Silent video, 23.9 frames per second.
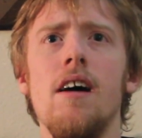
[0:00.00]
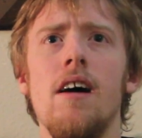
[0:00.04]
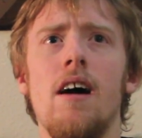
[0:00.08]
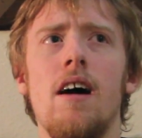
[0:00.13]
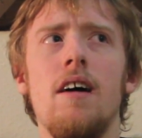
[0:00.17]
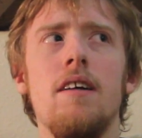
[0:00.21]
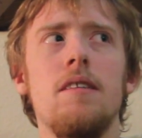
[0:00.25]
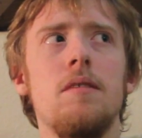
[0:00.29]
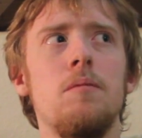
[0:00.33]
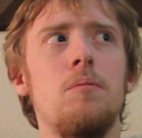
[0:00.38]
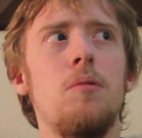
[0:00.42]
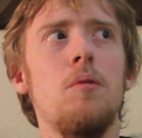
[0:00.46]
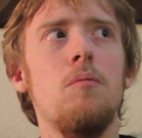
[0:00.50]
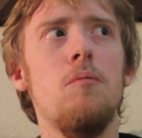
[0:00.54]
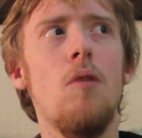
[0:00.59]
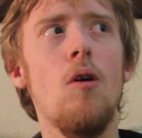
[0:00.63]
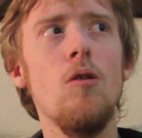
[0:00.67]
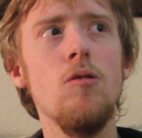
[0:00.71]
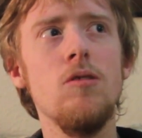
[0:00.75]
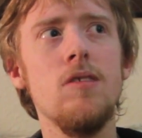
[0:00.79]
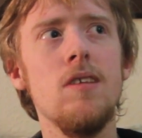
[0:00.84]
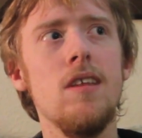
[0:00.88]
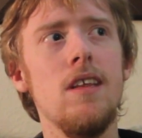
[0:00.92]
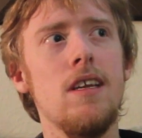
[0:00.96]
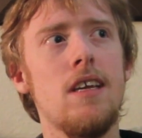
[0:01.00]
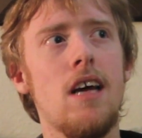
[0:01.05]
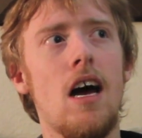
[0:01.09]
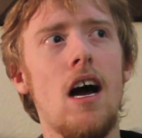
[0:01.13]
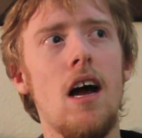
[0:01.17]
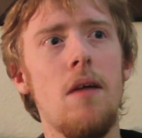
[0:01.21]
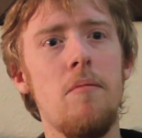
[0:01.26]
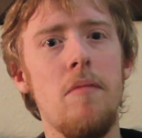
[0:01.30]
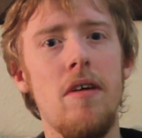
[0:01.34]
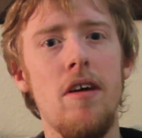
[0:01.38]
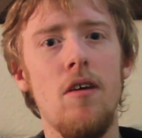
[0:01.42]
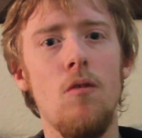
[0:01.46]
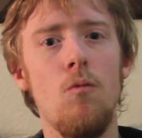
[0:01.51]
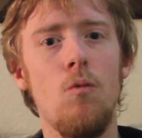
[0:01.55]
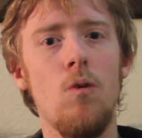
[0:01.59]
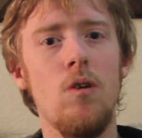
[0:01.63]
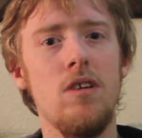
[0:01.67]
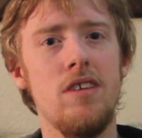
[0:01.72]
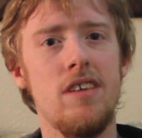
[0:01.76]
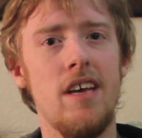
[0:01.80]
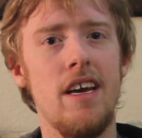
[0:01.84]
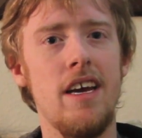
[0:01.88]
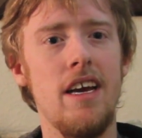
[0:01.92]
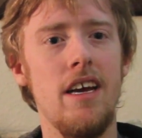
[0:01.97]
But most of the time it
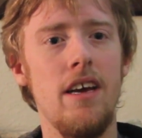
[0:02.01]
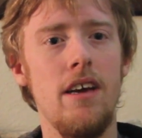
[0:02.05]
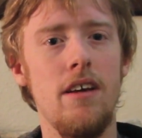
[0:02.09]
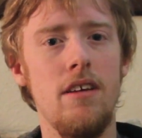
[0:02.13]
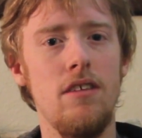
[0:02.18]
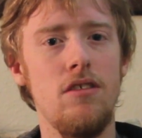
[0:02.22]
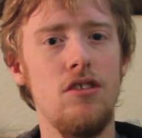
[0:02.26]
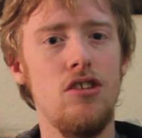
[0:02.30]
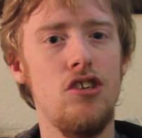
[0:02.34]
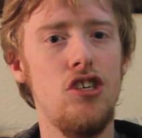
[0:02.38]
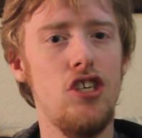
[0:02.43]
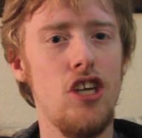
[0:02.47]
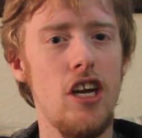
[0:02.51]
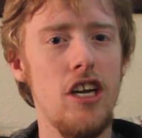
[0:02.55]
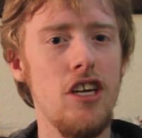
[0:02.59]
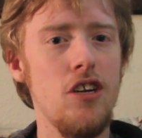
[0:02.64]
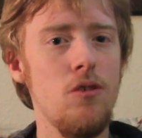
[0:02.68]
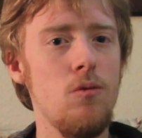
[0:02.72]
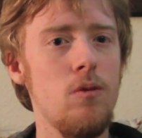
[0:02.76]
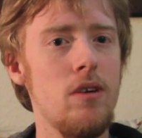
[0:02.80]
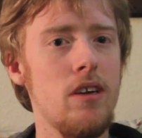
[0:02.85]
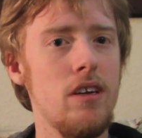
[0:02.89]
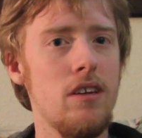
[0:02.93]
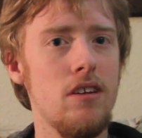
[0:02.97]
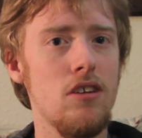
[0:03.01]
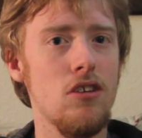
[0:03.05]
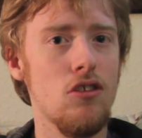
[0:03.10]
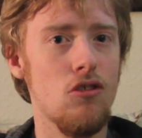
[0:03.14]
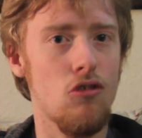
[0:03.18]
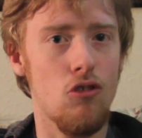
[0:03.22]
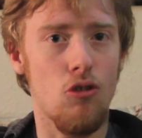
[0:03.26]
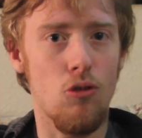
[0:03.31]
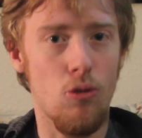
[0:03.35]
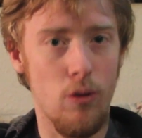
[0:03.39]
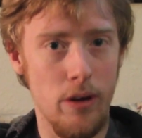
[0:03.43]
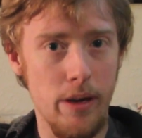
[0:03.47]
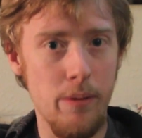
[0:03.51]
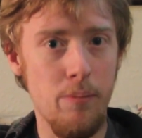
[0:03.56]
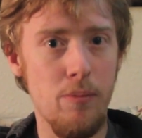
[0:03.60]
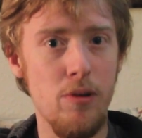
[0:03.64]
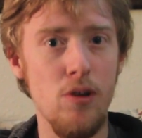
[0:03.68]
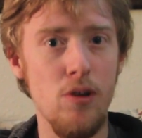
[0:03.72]
was a genuine creep